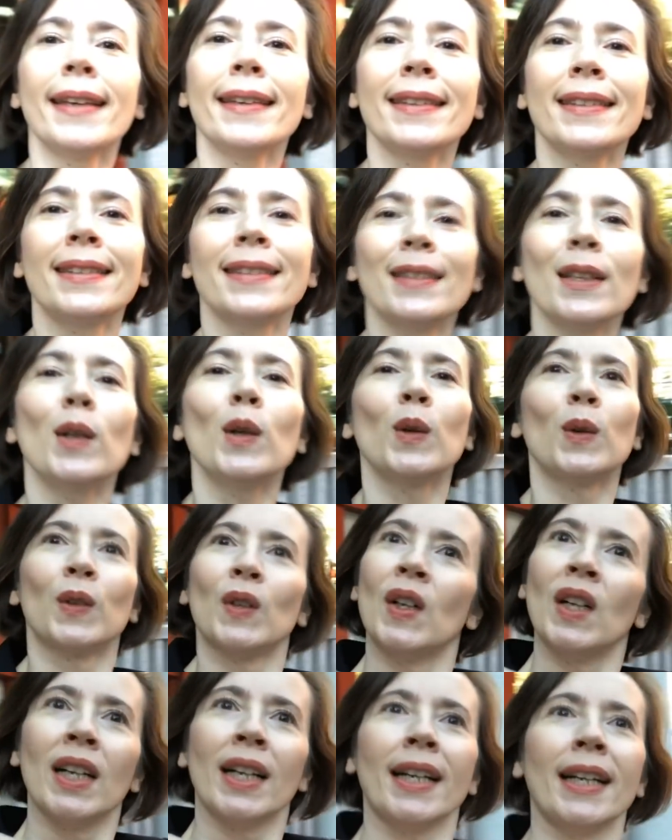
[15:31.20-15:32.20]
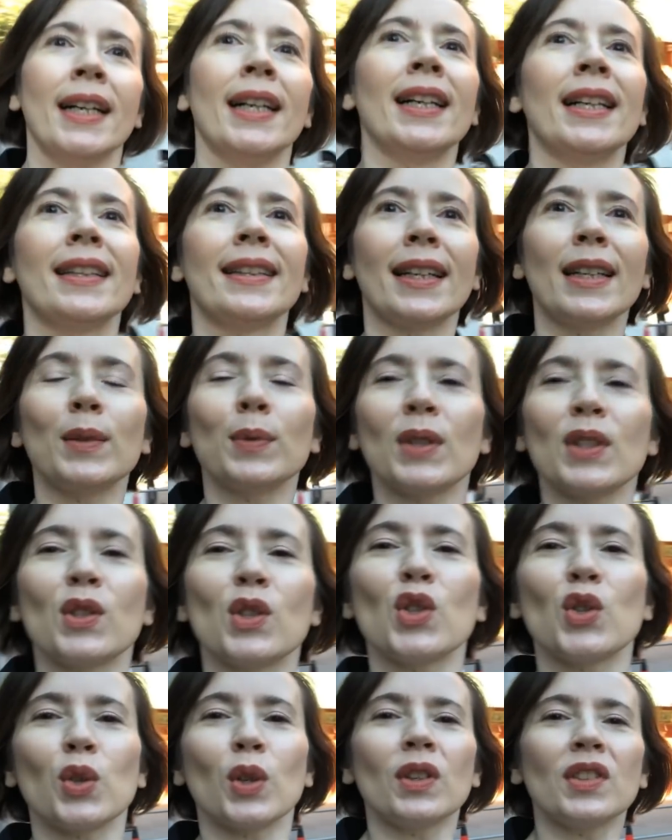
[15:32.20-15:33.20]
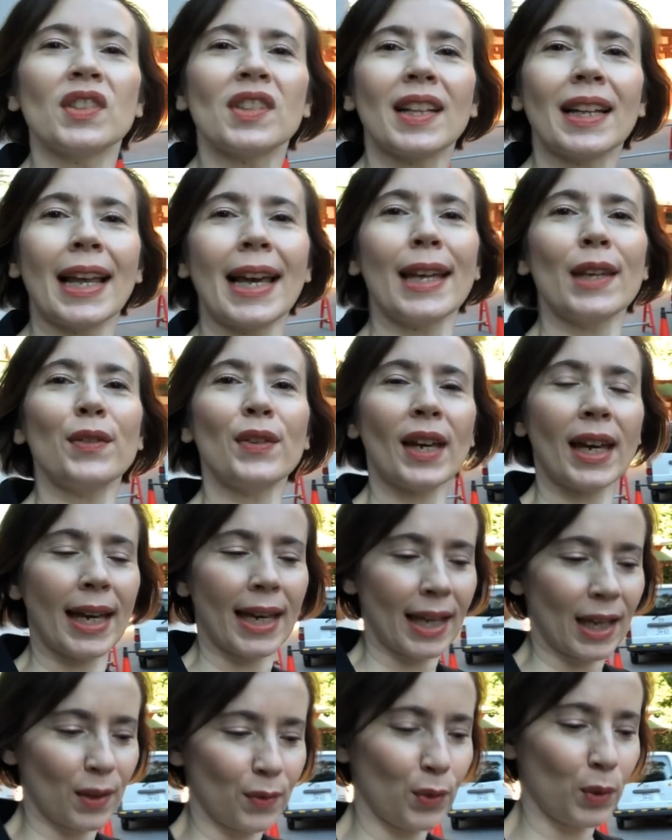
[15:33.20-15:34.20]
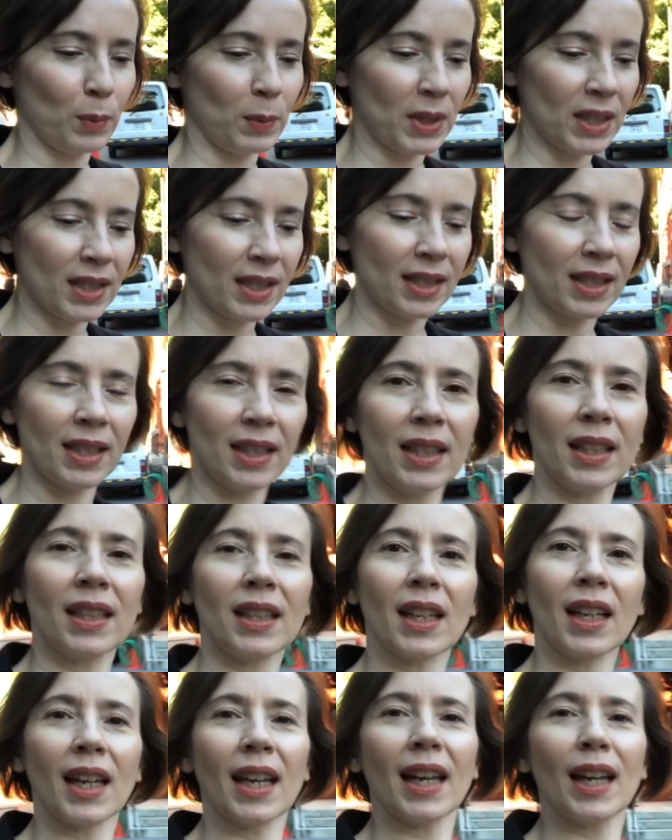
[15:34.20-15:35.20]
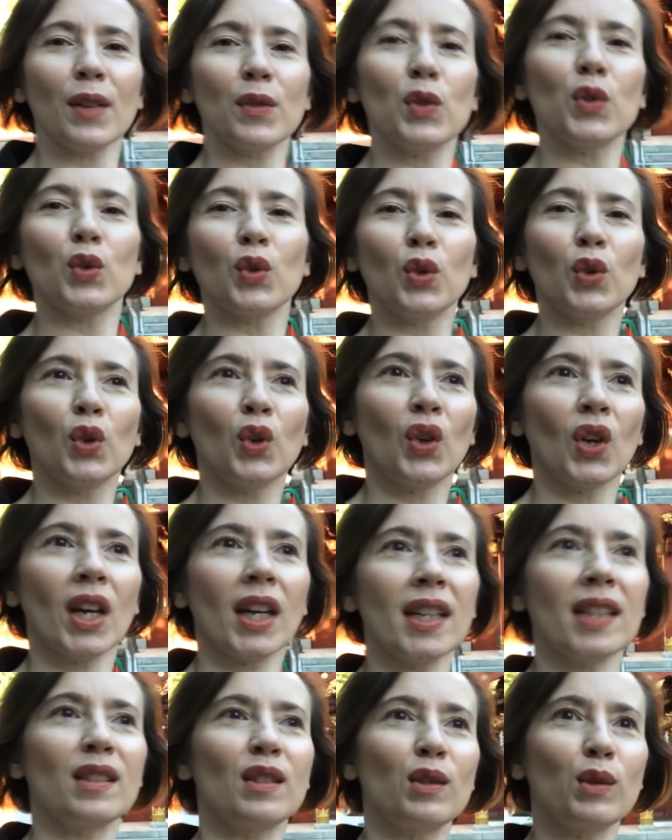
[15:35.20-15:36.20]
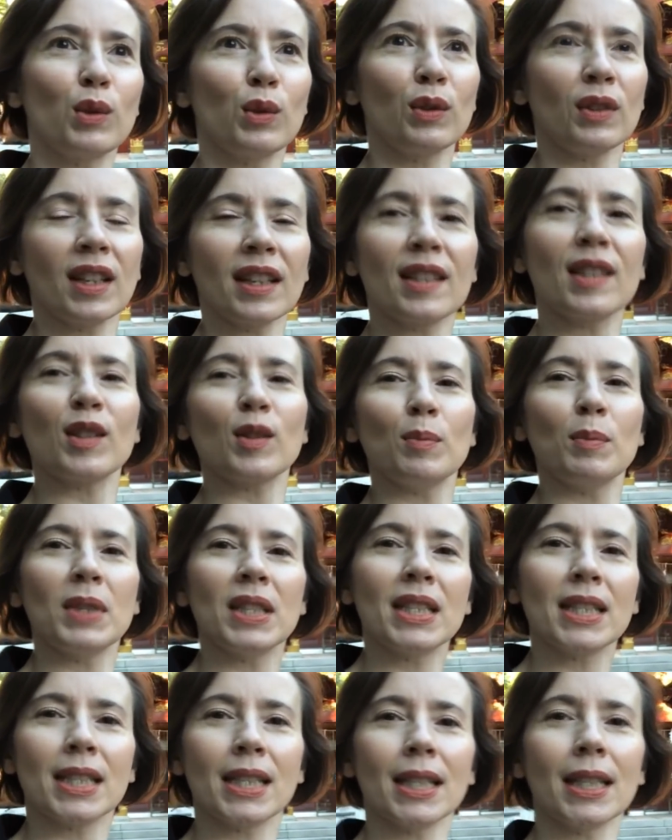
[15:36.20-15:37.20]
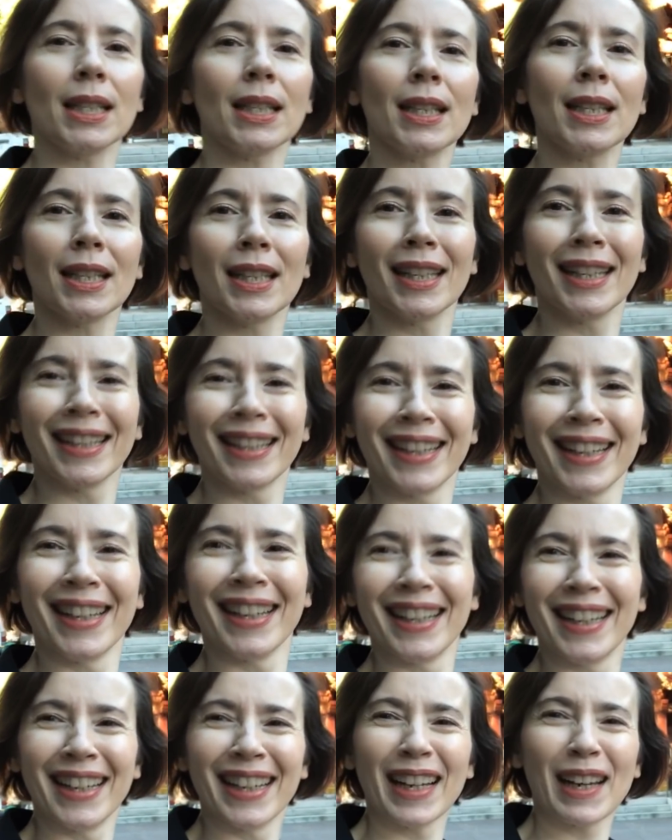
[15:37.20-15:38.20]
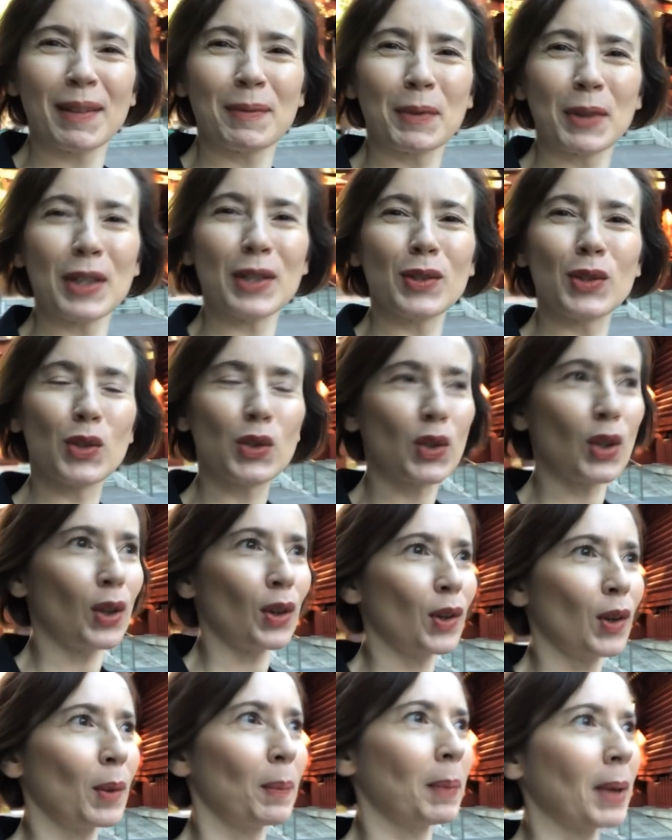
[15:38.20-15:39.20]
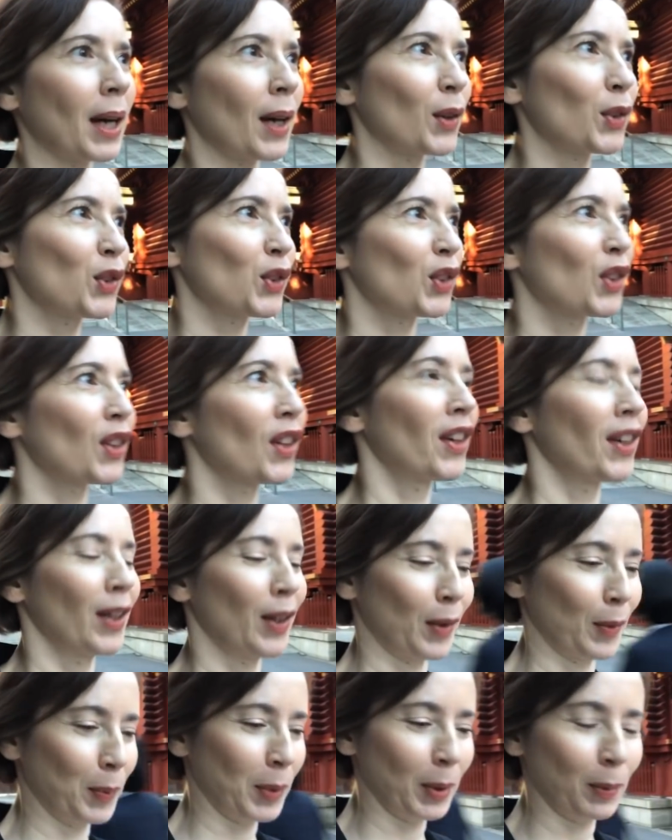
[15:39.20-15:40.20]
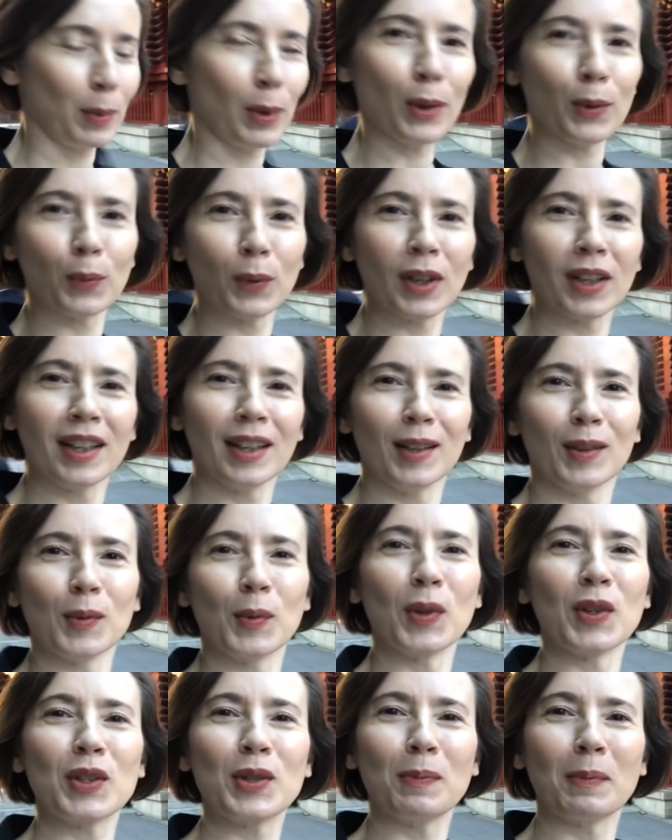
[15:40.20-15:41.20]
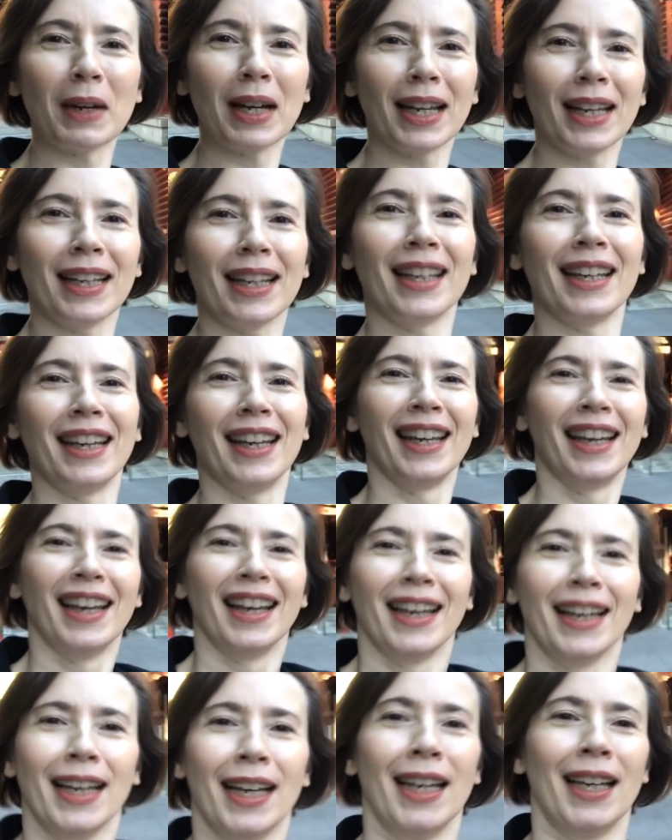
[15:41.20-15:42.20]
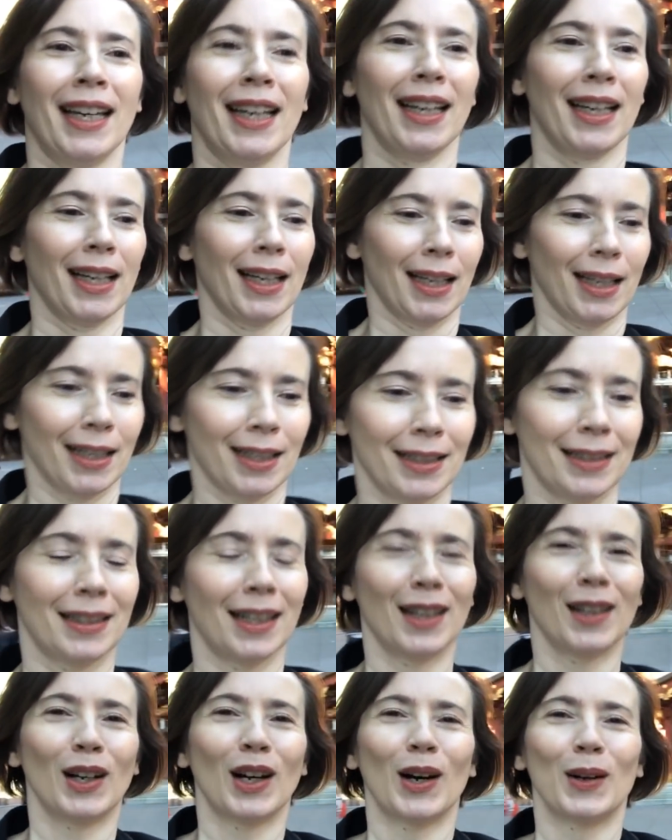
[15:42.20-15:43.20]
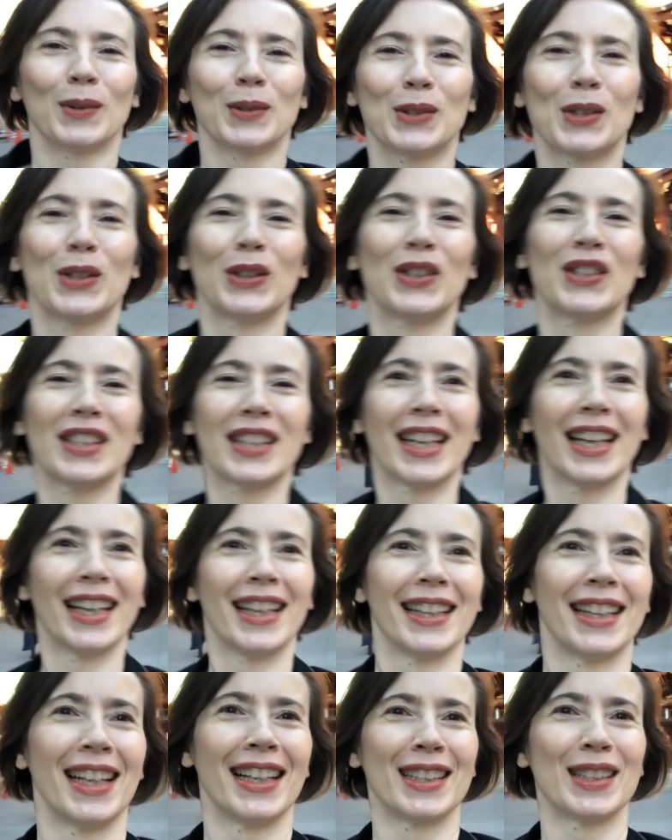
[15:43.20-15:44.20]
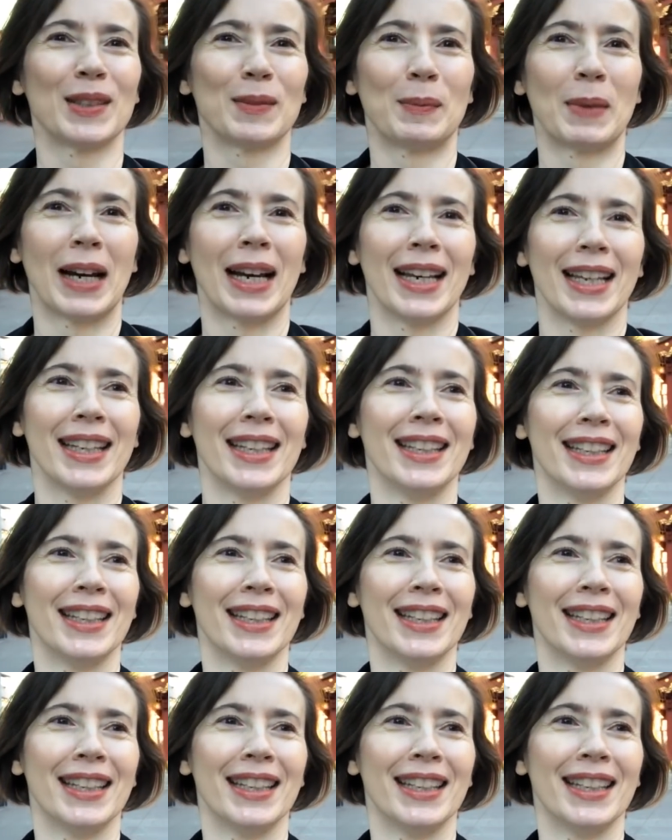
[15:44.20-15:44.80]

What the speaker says: so that was a short live. I have a meeting. I have to head to next meeting. I'm going to talk about people want my... Now how would you say that my